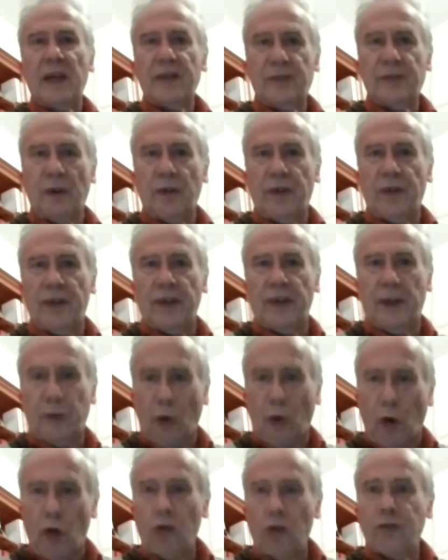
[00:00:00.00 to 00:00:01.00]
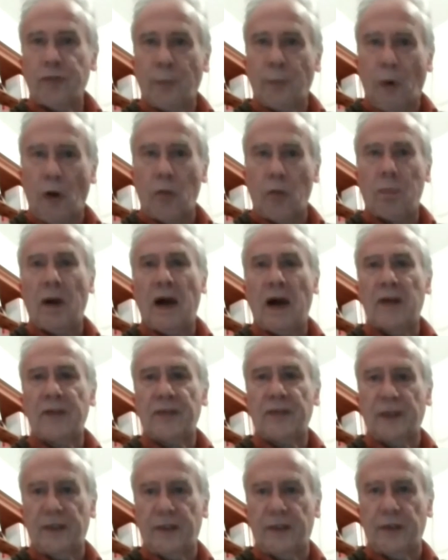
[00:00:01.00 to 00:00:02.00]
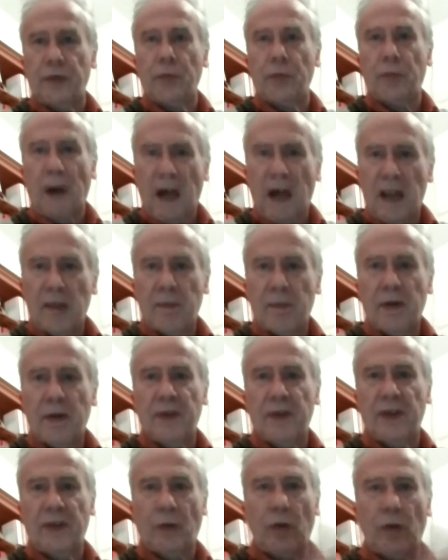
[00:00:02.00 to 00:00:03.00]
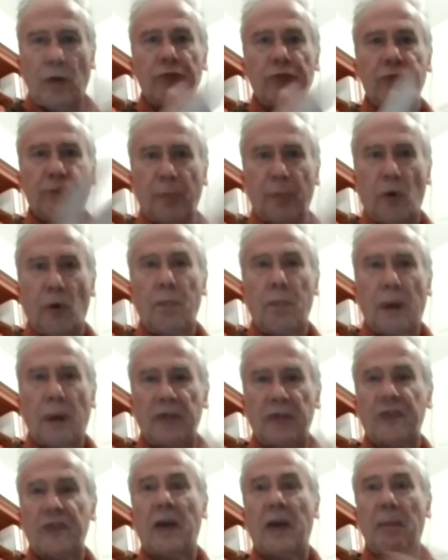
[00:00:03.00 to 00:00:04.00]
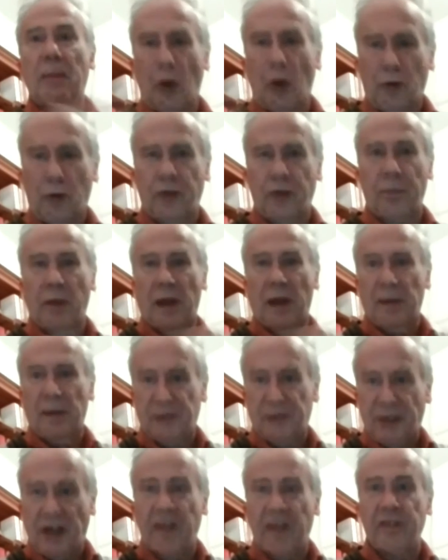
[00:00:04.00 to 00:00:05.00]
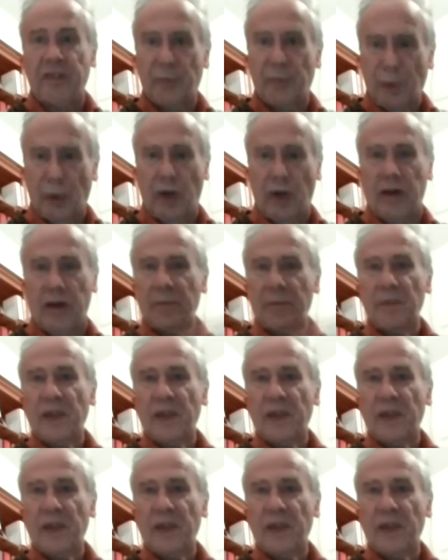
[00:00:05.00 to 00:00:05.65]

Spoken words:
So that all small parties is into parliament, that all the small parties can block the parliamentarian work.